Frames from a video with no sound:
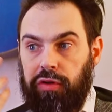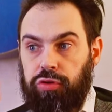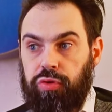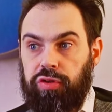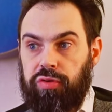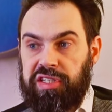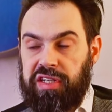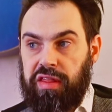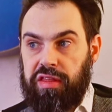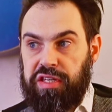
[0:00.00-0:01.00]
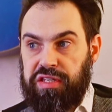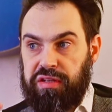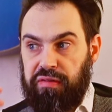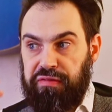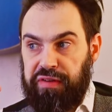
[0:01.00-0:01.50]
to understand this
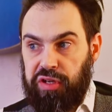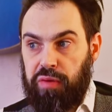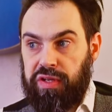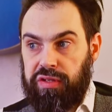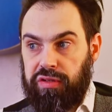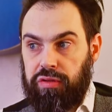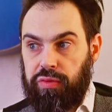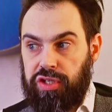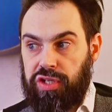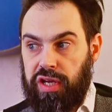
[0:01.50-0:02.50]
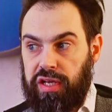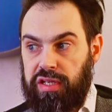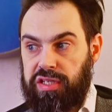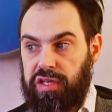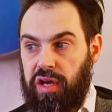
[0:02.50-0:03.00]
phenomenon, which
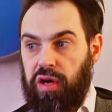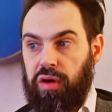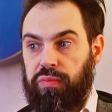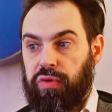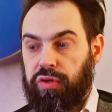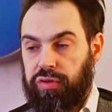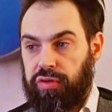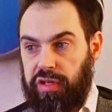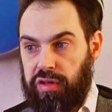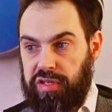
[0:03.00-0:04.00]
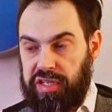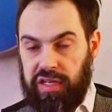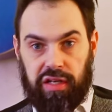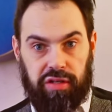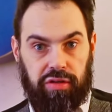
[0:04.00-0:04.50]
is modern in the
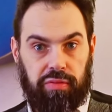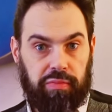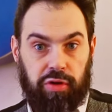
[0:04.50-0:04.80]
sense that,